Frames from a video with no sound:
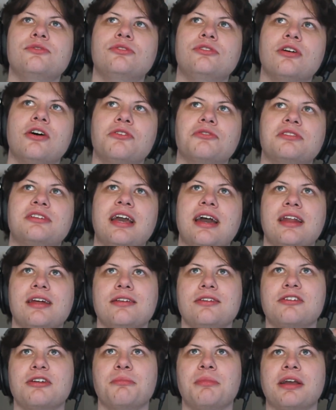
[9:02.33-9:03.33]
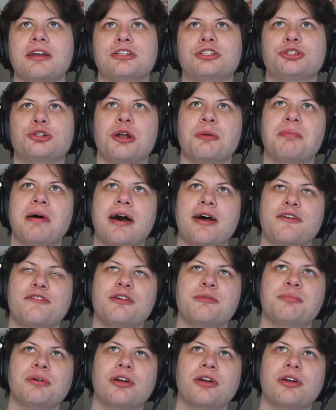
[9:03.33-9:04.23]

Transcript: don't get it, you can make a trip out of it.